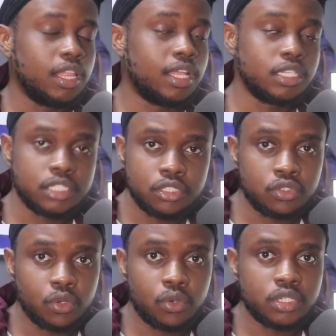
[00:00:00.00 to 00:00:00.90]
I listen
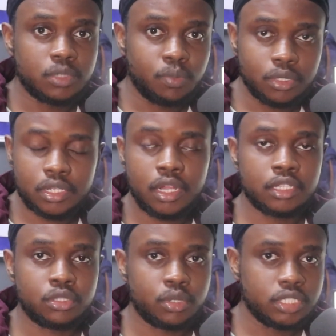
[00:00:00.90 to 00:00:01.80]
to all his
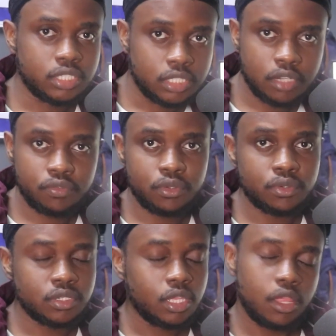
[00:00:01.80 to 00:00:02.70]
podcasts, all his
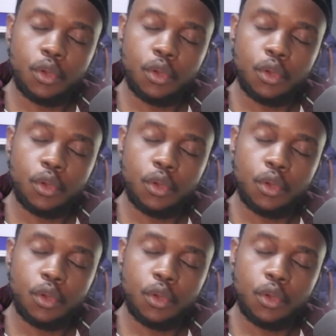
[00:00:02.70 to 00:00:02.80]
interviews.